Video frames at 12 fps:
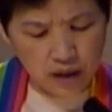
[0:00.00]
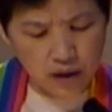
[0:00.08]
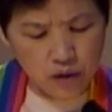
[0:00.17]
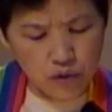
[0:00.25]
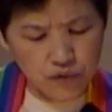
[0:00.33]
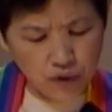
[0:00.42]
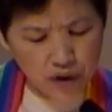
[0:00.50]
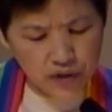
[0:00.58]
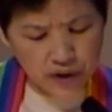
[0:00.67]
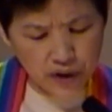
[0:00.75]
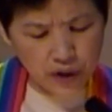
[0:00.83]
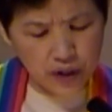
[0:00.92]

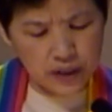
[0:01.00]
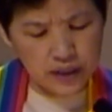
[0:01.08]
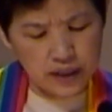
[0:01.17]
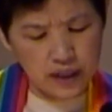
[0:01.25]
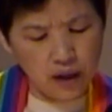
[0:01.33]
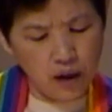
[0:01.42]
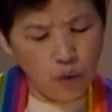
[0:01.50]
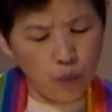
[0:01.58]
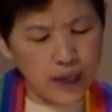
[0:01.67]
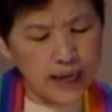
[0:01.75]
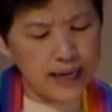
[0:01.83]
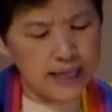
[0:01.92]
Further,
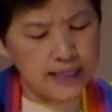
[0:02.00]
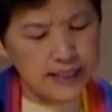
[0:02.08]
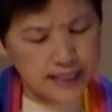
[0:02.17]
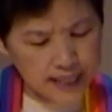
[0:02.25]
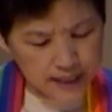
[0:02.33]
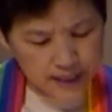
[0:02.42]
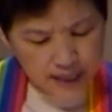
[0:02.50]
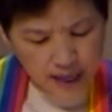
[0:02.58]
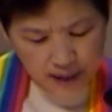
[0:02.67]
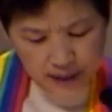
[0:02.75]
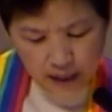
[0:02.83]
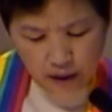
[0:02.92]
we insist
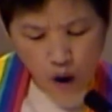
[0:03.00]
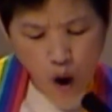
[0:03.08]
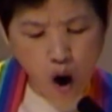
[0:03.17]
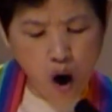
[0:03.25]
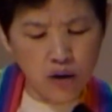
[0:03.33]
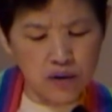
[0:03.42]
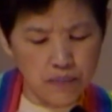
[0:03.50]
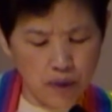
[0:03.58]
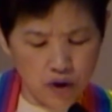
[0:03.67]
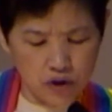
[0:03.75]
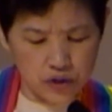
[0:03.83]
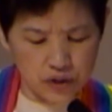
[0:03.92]
that all
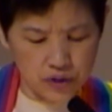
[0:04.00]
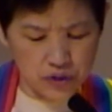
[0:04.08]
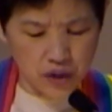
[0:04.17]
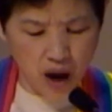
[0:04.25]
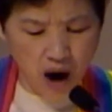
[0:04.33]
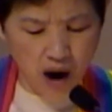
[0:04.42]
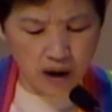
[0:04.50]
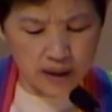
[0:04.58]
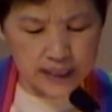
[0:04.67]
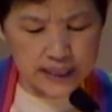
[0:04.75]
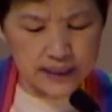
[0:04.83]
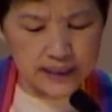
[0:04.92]
persons are
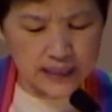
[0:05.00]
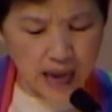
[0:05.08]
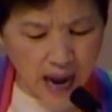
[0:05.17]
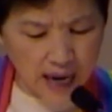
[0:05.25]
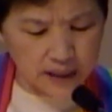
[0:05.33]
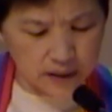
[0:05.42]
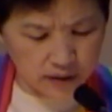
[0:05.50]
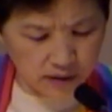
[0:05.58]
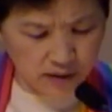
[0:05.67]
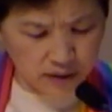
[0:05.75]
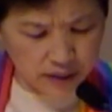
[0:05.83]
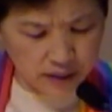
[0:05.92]

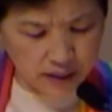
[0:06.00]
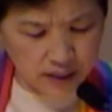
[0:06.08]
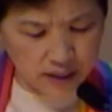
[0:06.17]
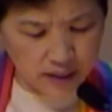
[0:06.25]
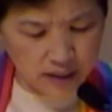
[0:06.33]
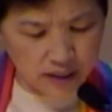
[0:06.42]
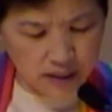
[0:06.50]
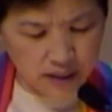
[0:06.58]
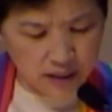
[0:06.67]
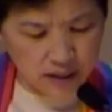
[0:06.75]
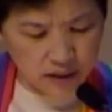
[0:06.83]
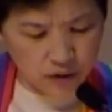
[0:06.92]
entitled
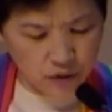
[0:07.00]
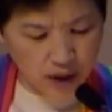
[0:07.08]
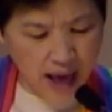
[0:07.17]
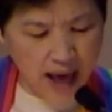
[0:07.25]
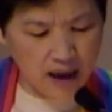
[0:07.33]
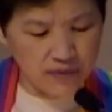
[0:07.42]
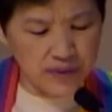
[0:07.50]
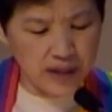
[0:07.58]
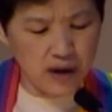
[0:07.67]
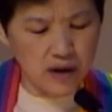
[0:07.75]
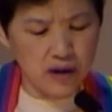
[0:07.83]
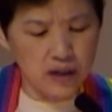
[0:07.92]
to have
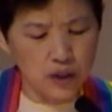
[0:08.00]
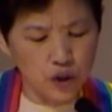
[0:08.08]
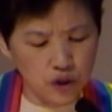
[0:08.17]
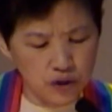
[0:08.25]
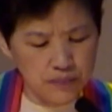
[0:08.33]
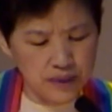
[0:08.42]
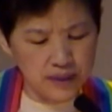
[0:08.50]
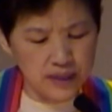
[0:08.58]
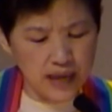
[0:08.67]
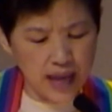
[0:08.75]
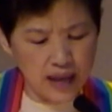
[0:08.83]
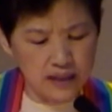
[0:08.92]
their
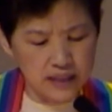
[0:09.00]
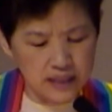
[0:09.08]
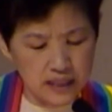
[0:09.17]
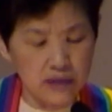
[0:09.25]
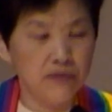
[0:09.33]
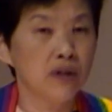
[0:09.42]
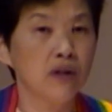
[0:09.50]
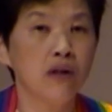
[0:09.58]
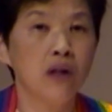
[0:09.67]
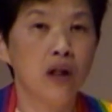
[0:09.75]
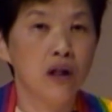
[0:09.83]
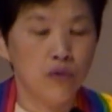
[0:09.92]
human and
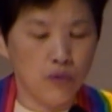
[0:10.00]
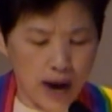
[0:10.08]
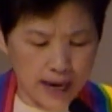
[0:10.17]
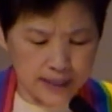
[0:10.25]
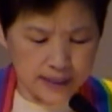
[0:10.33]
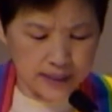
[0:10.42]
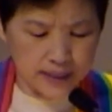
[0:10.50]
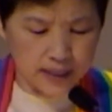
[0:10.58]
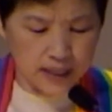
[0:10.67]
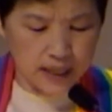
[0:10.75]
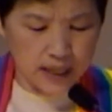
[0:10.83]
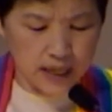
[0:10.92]
civil rights
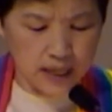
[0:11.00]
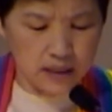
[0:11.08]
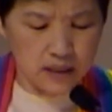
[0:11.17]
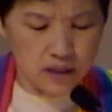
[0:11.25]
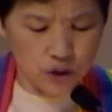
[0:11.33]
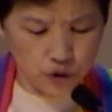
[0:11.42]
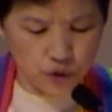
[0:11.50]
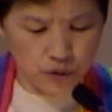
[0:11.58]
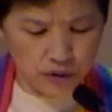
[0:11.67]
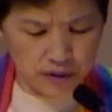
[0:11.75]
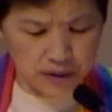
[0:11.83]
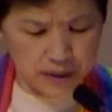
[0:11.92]

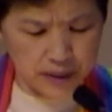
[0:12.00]
ensured.